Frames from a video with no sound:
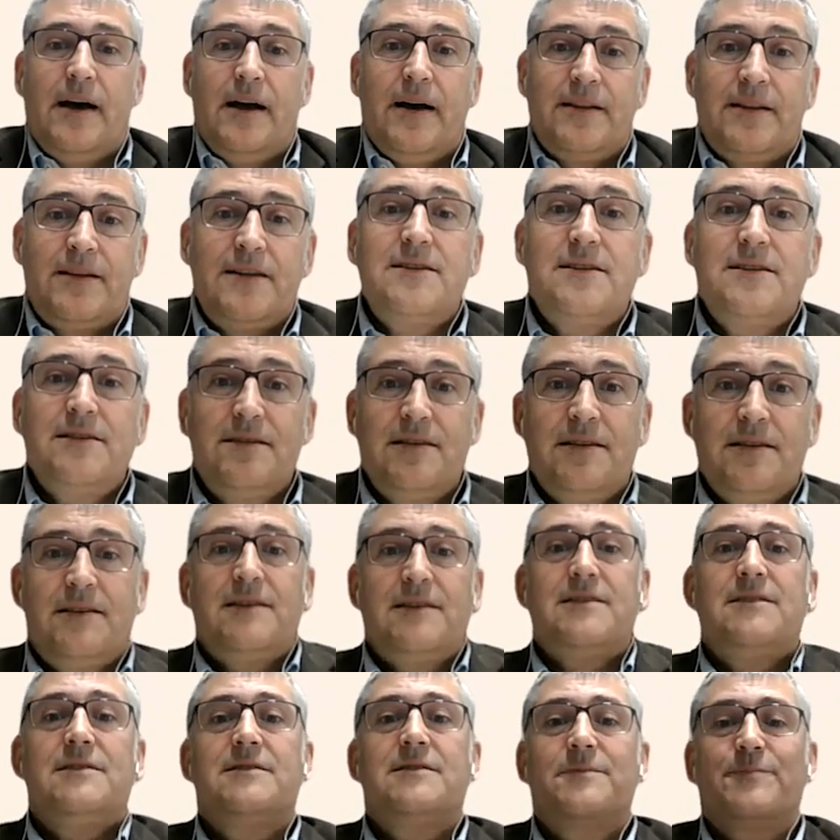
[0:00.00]
This
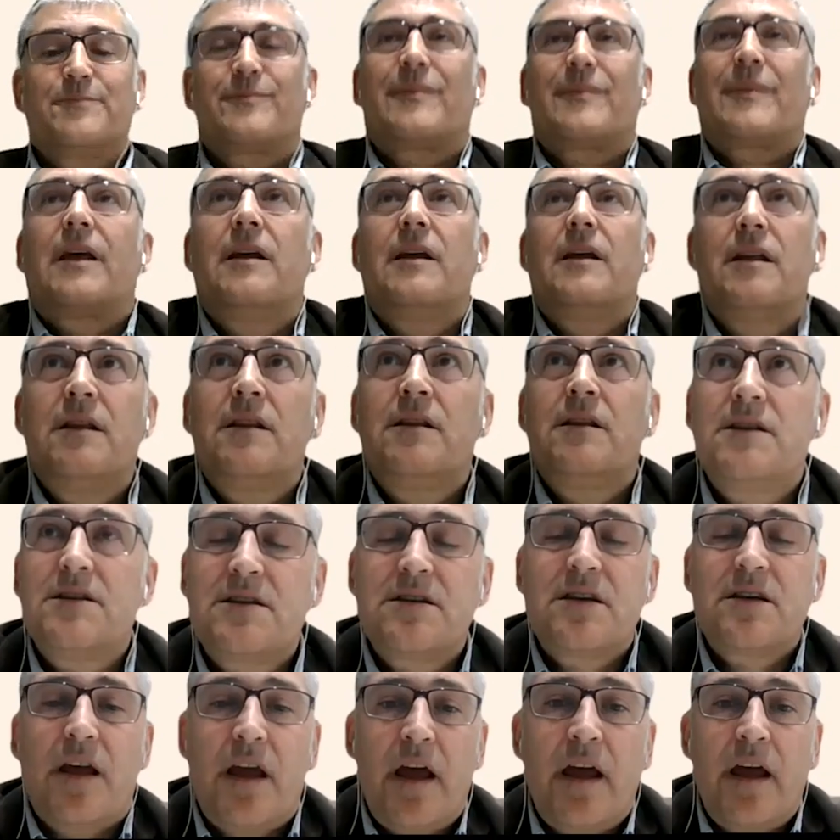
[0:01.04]

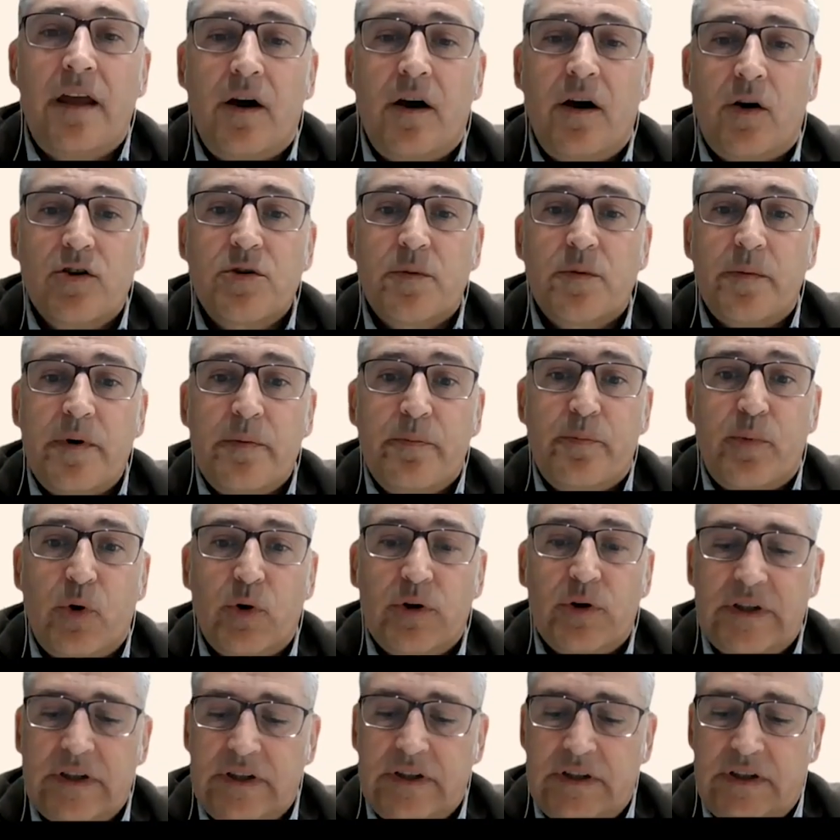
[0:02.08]
is also very
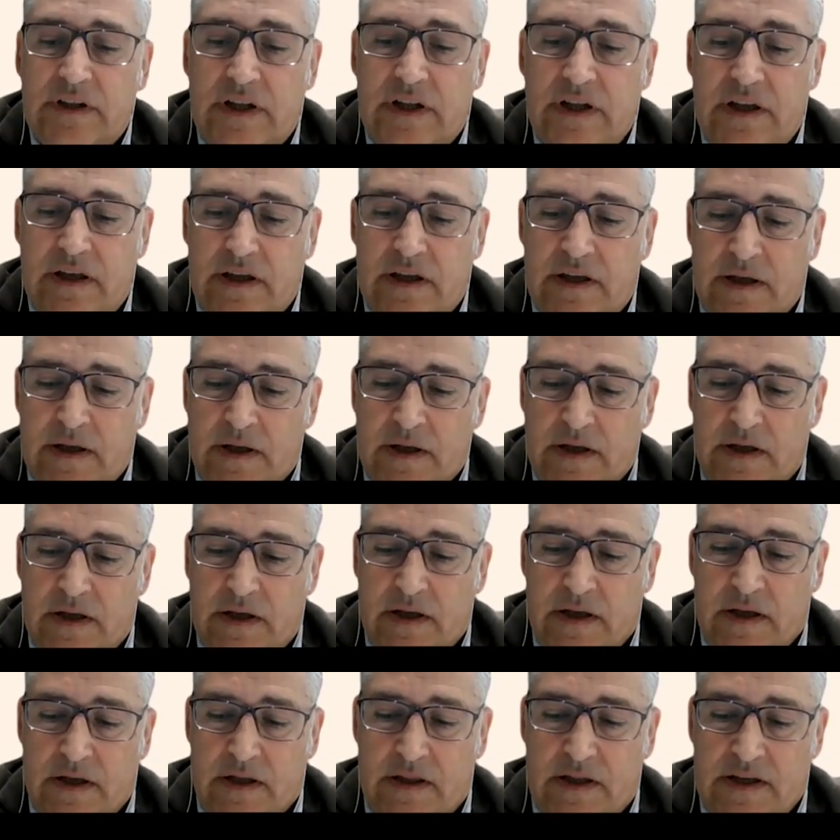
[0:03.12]
important, the
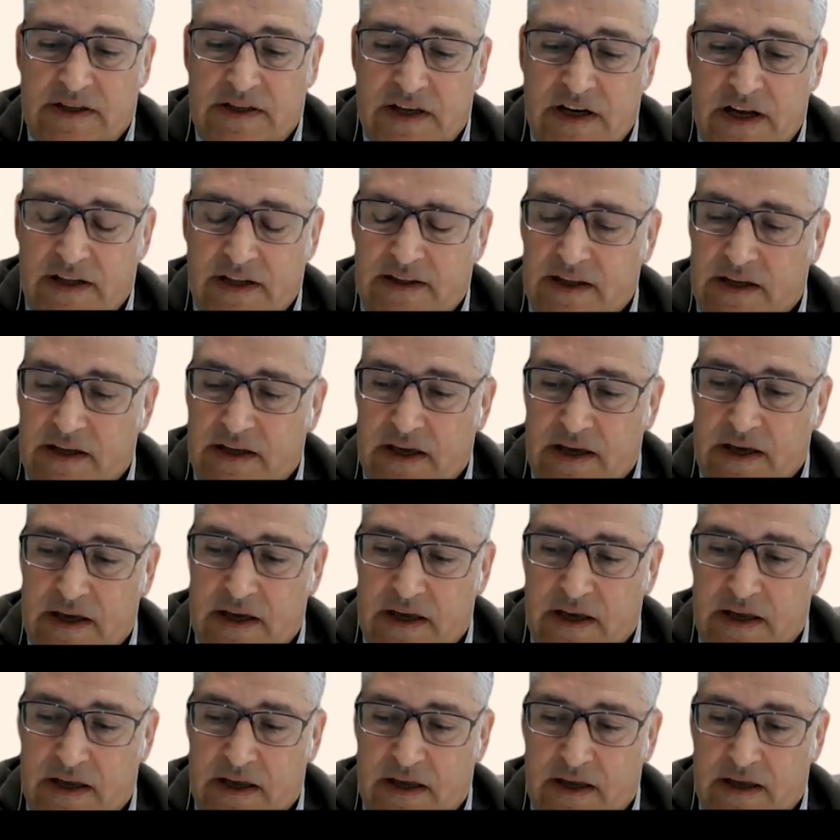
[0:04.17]
genetic
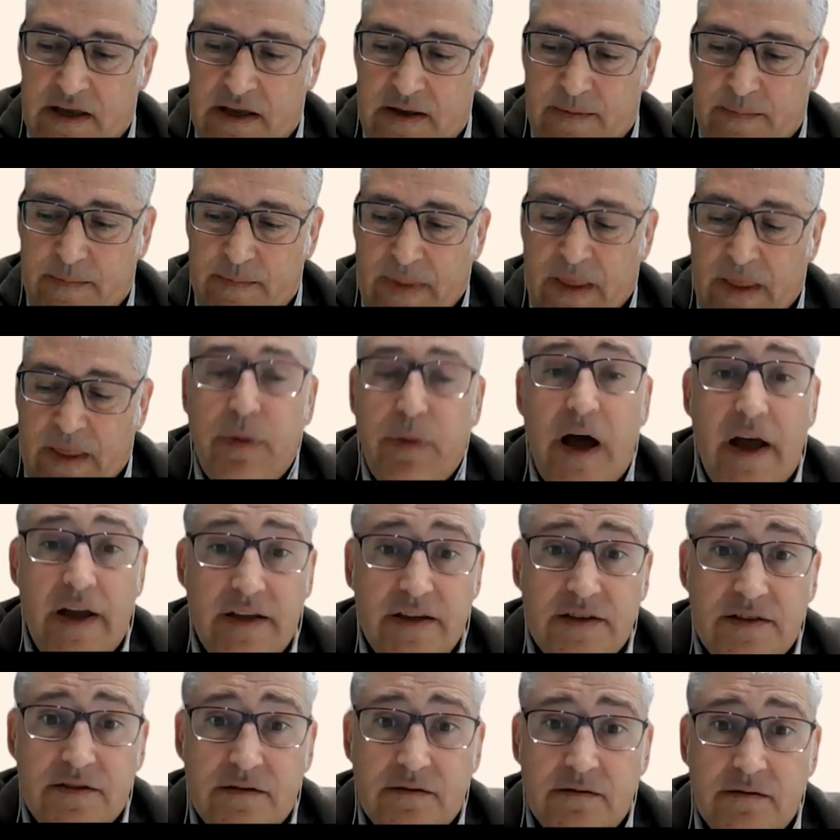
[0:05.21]

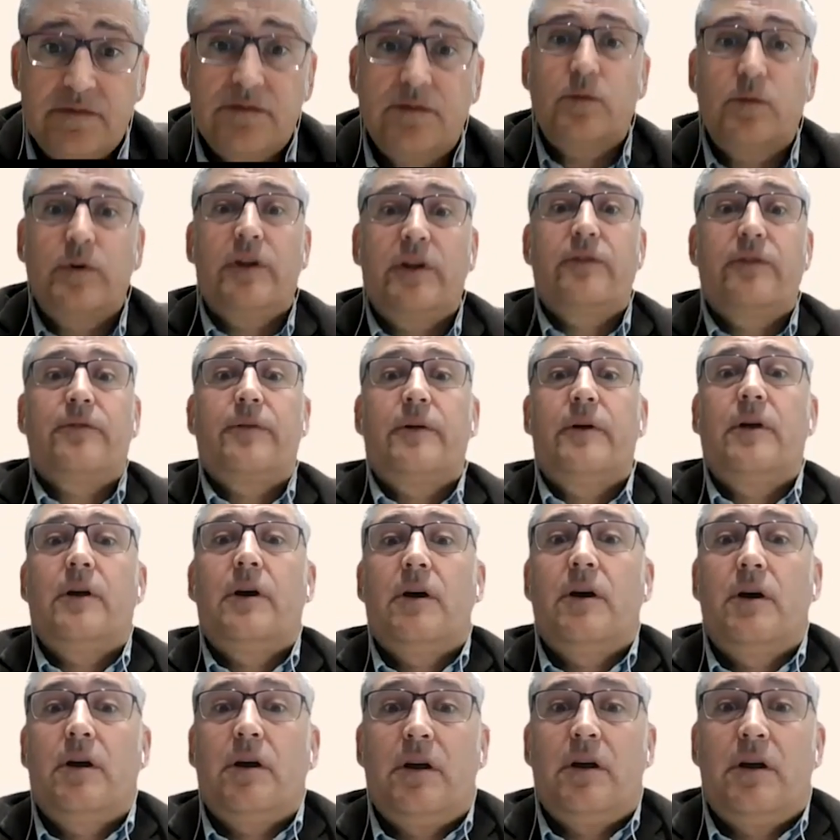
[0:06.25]
advice, no? With
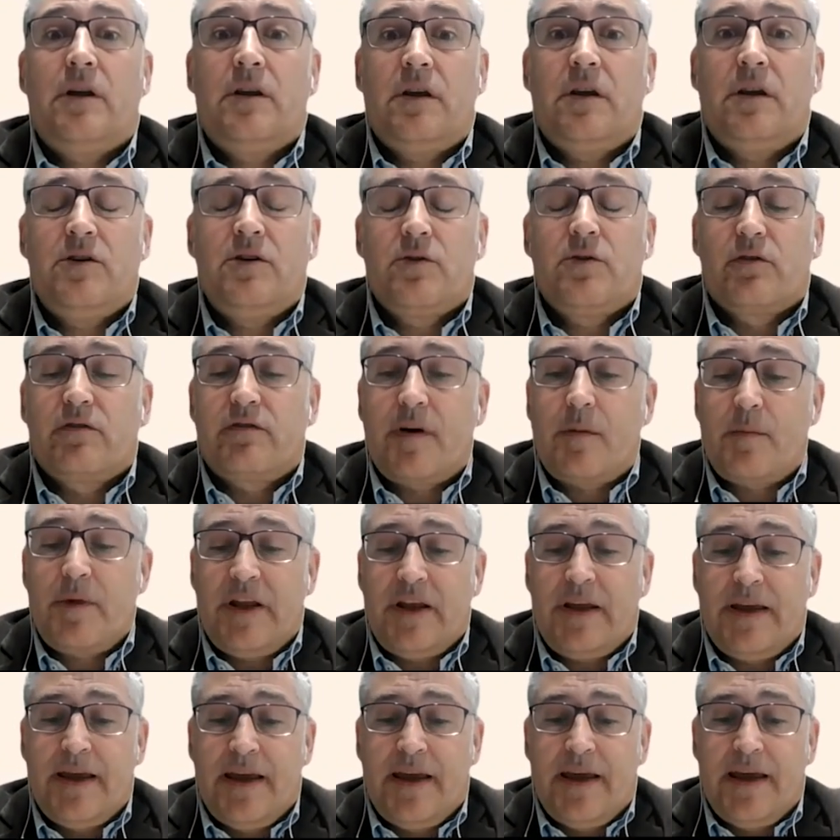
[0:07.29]
in your
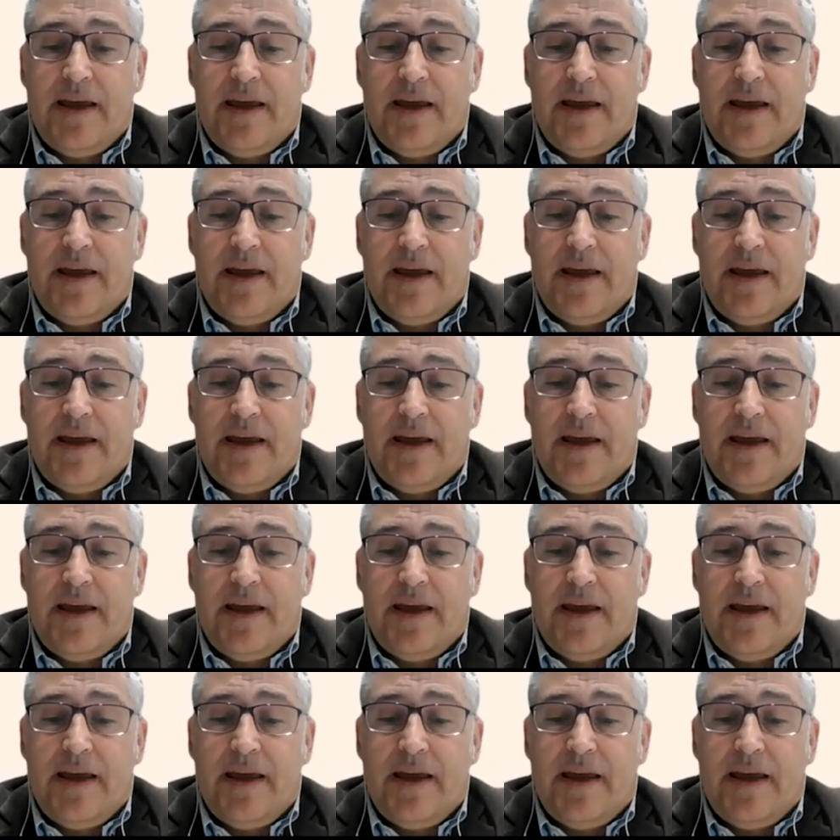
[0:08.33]
family.